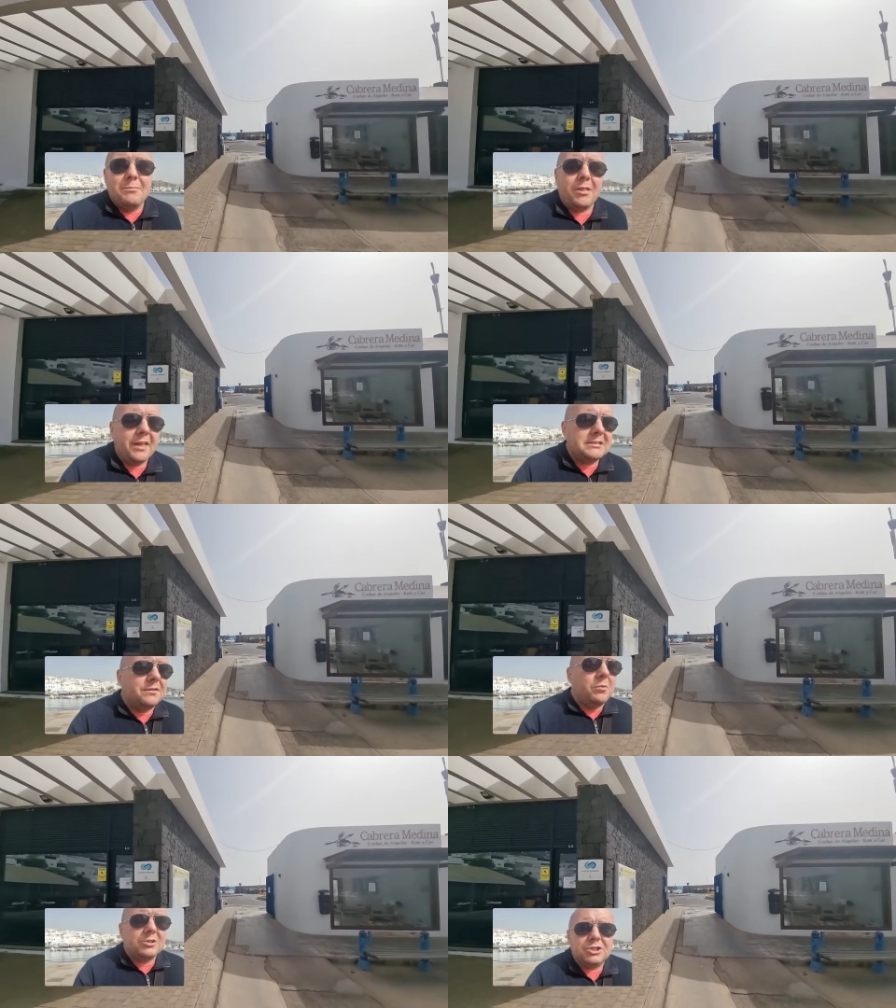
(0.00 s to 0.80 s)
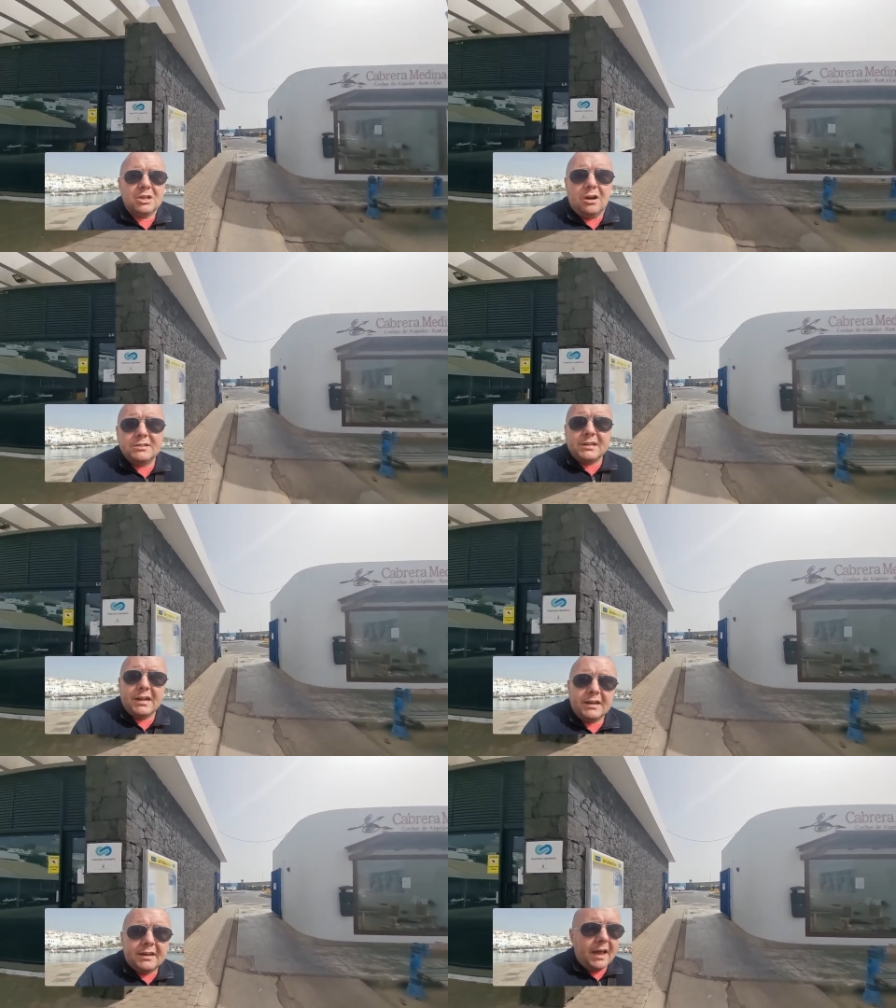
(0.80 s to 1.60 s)
But thanks for watching, guys.
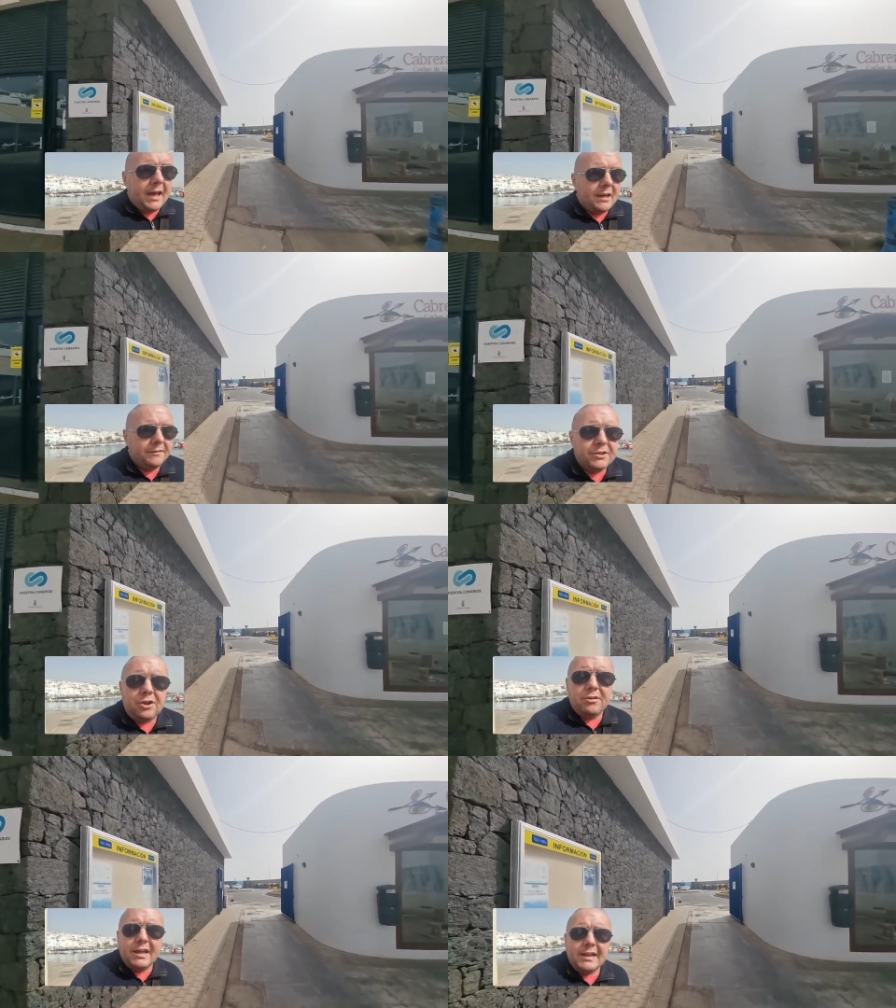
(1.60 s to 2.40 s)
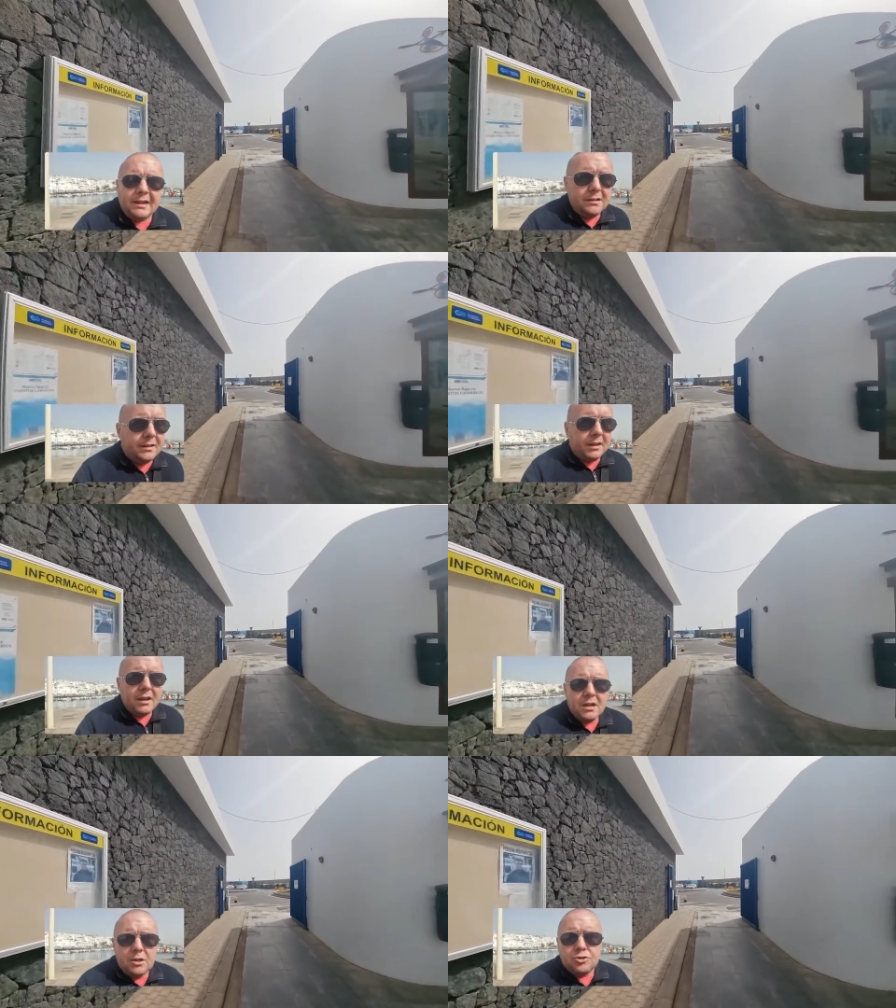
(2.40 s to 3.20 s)
And uh, if you do need anything,
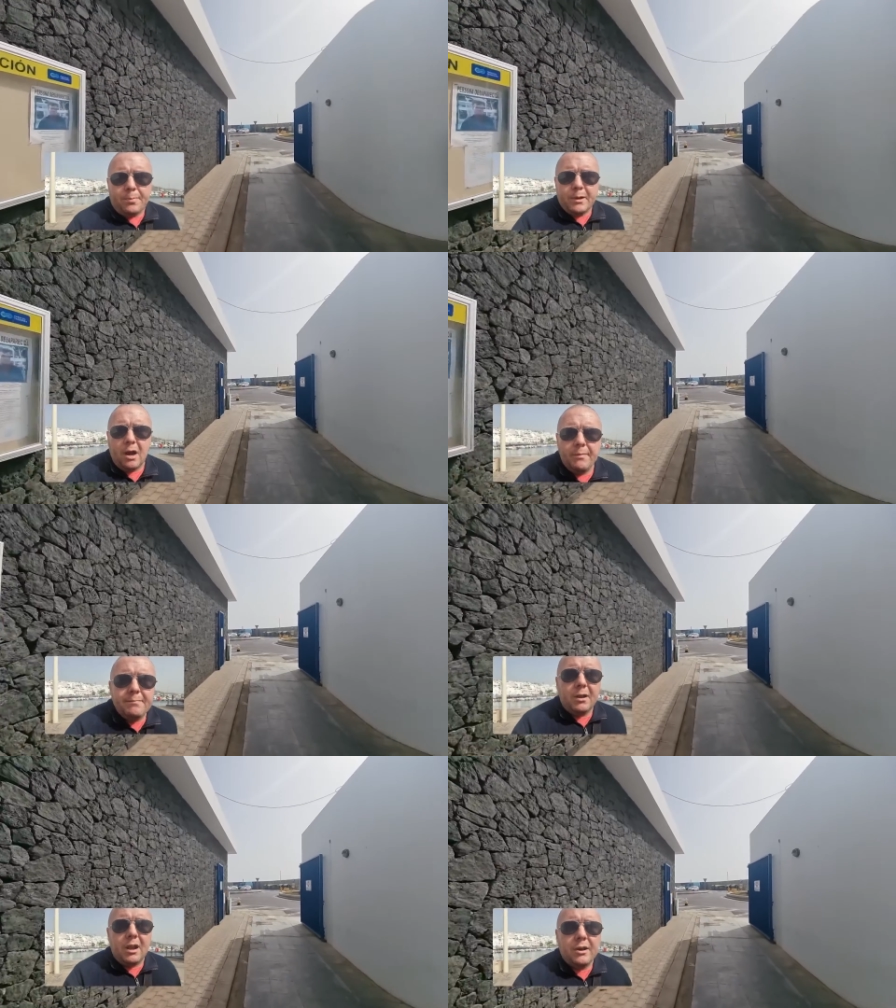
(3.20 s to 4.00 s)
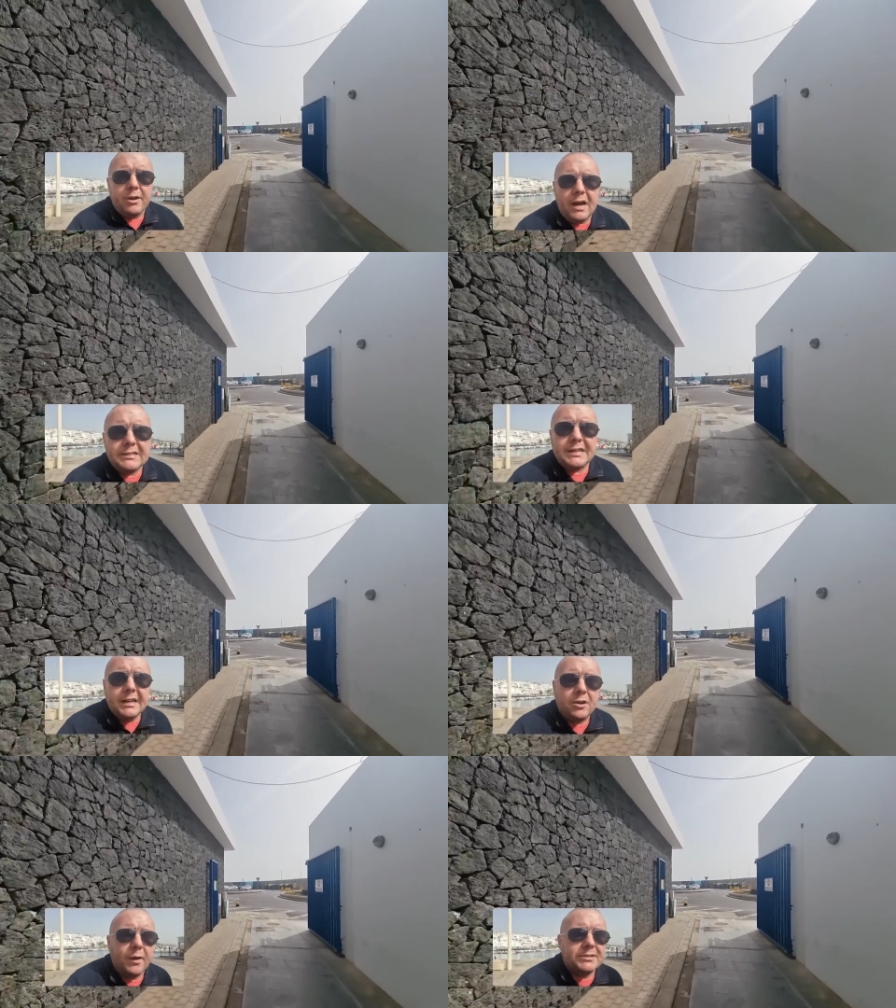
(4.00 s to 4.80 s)
drop a comment below, ask
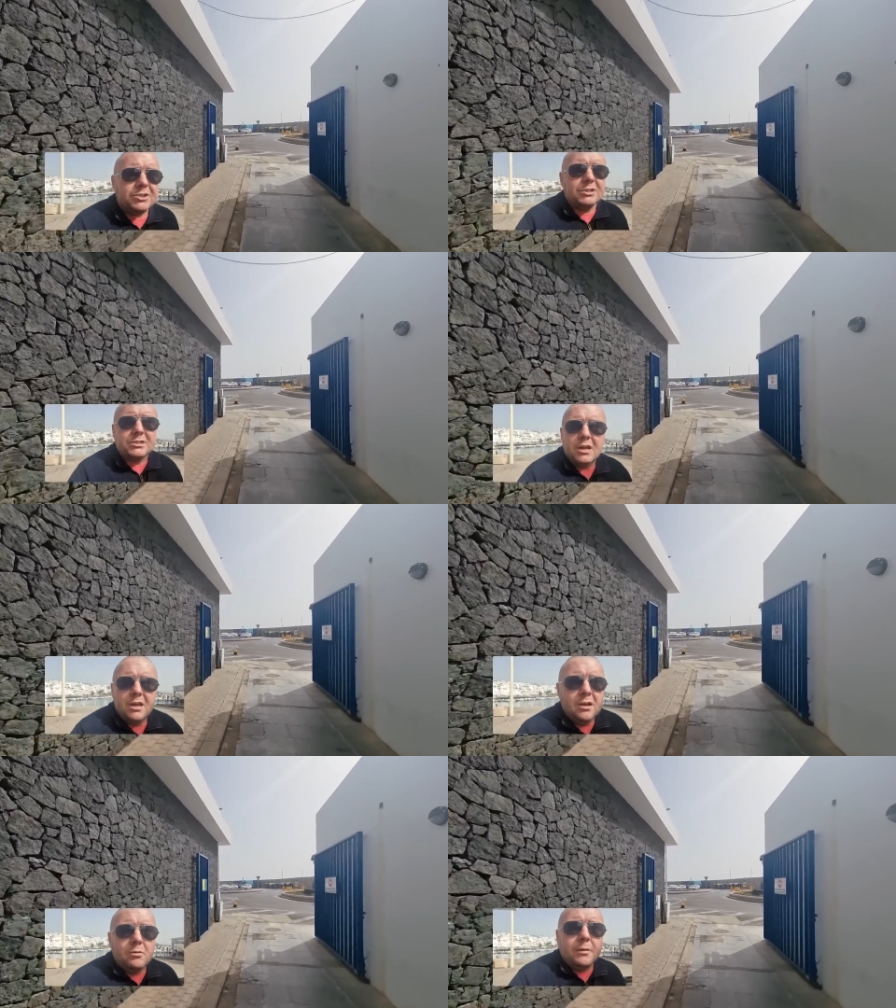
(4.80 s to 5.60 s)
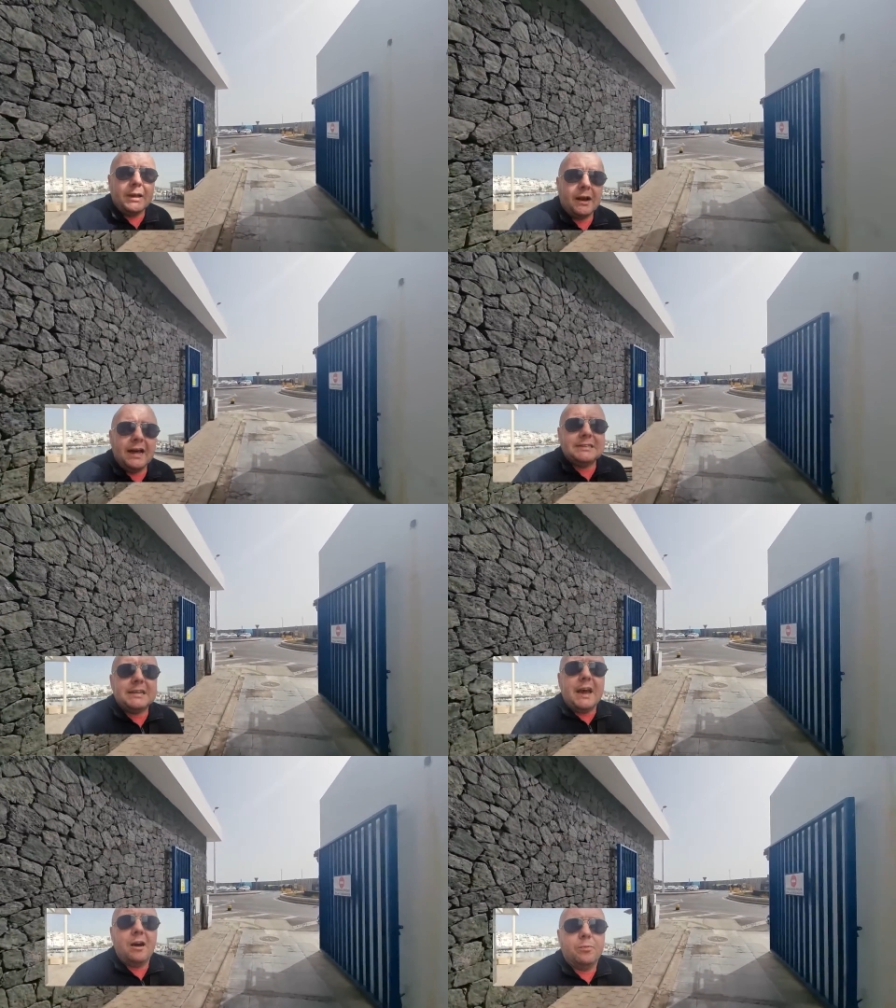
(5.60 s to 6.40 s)
any questions. We're glad
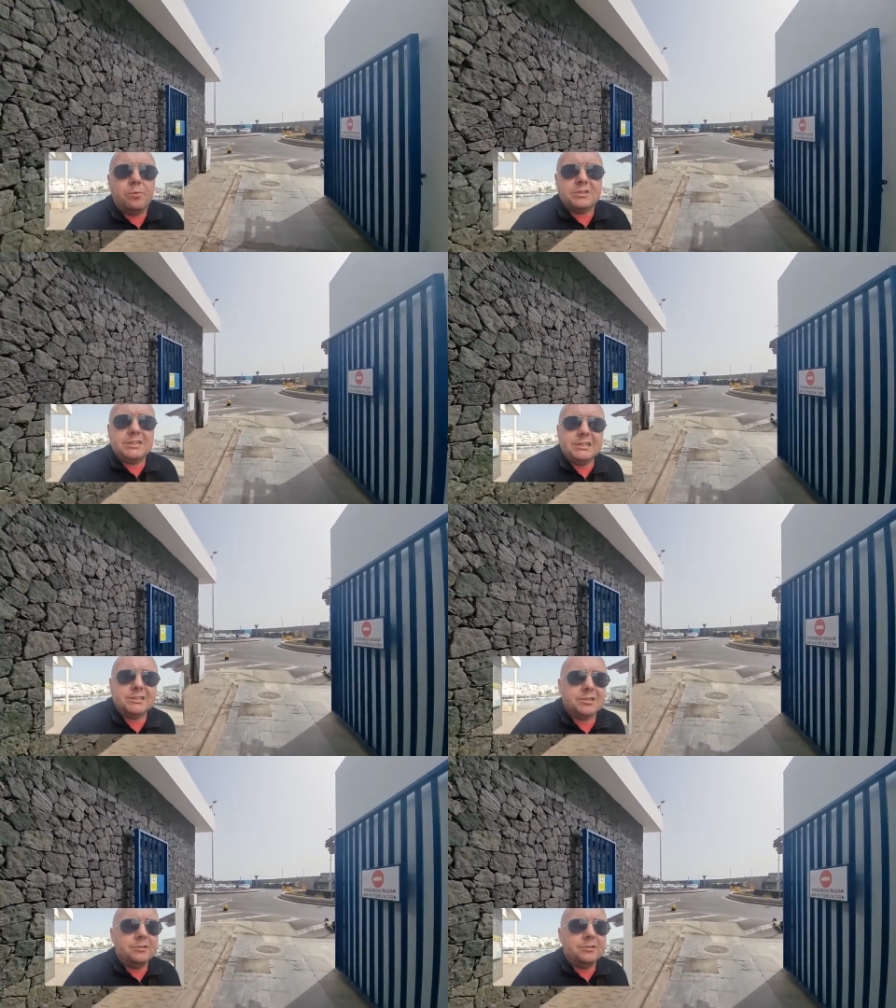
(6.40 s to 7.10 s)
to help. We'll see you